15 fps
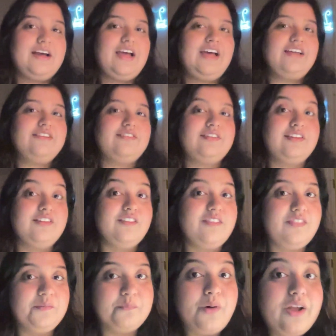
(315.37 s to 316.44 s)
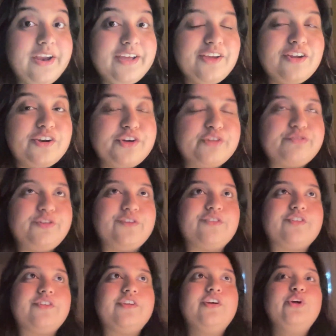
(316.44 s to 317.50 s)
as the molecular
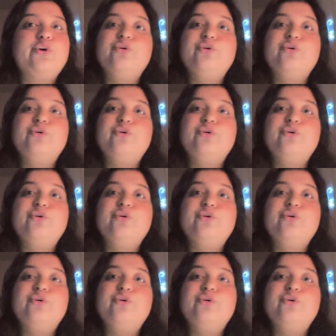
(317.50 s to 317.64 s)
diffusion.